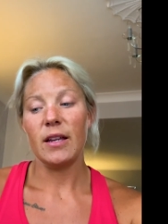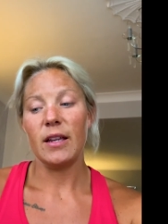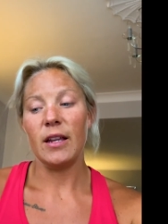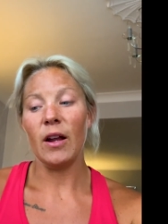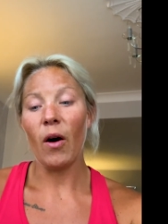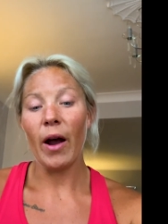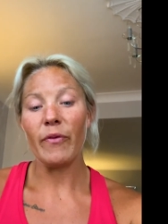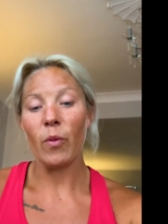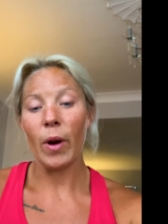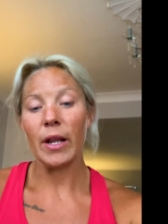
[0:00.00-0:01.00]
you know, I
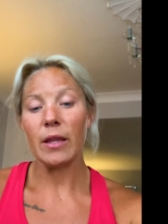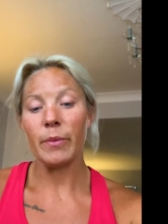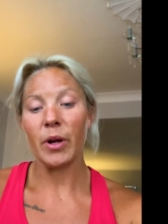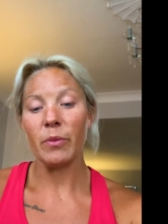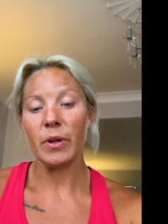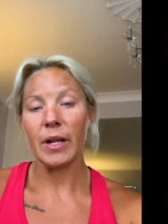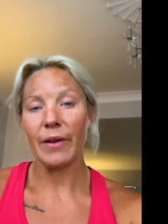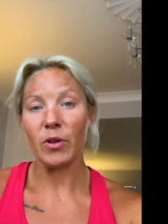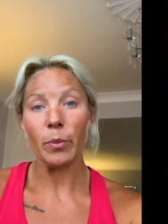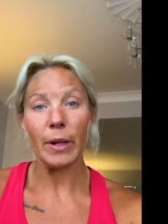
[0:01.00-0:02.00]
for one at the moment
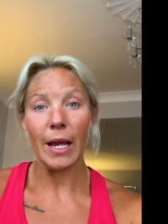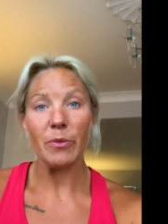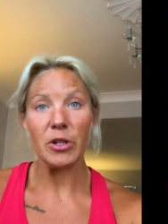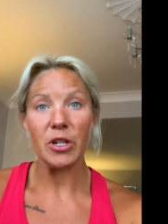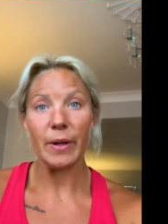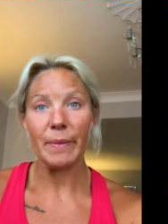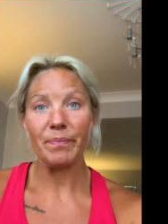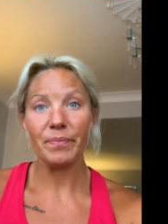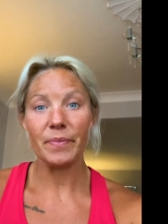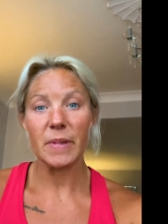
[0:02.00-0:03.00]
have not been able to do it.
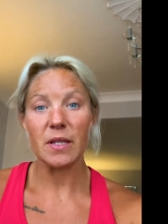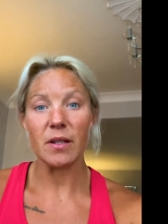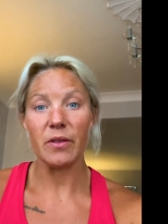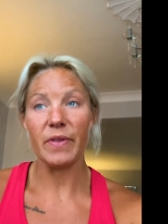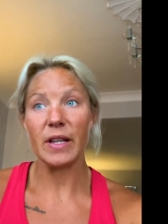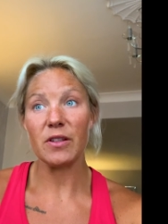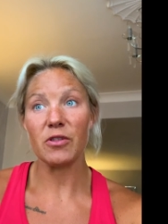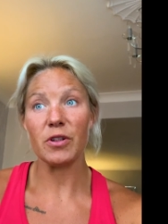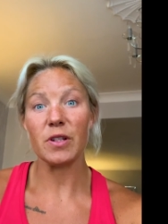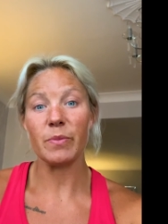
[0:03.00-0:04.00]
So fingers
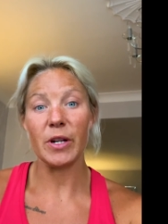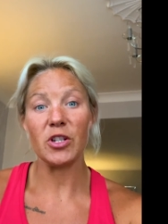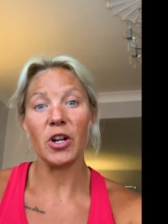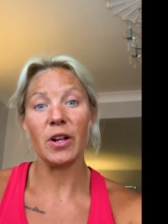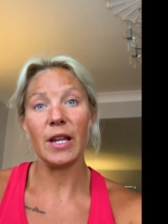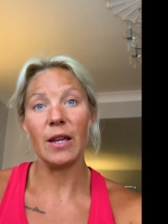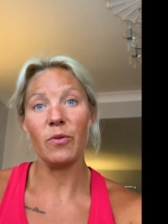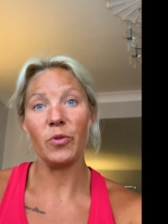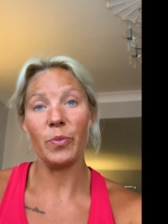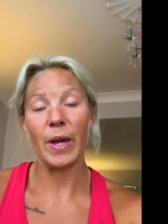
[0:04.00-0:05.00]
crossed my journey
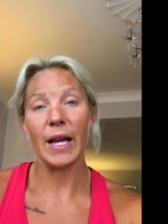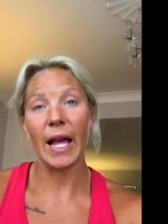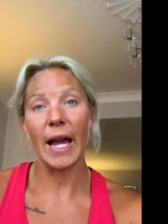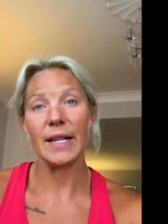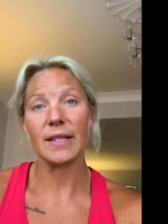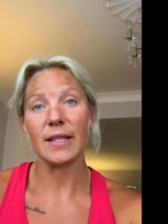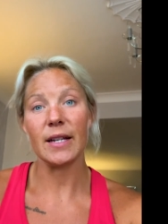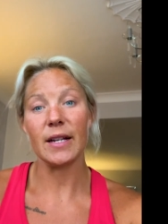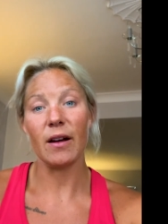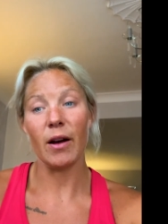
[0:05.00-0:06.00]
will be a case
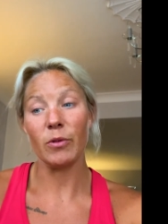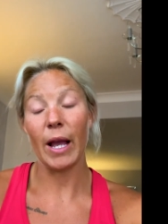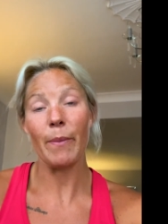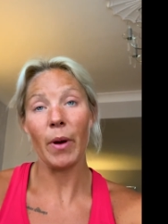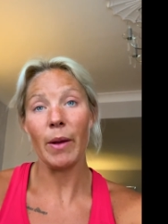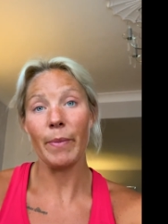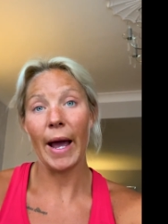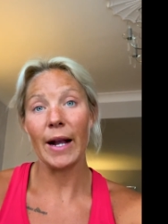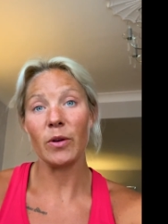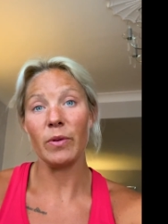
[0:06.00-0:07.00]
that I'll get mine
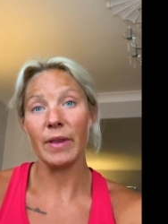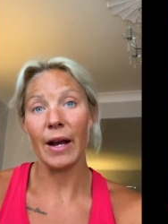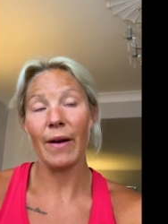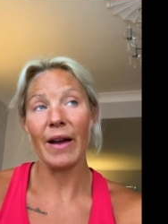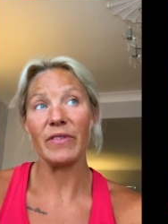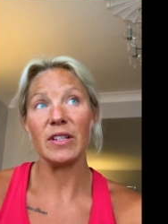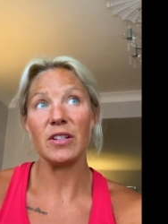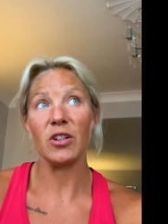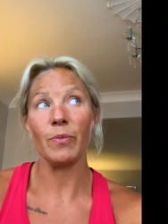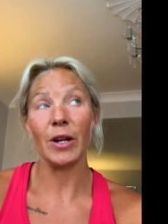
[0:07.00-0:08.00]
back without having
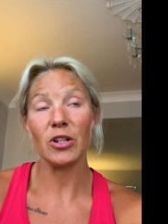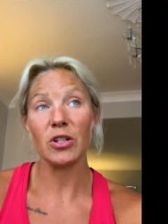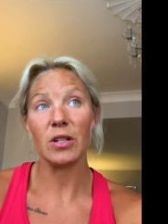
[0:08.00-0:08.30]
to do much.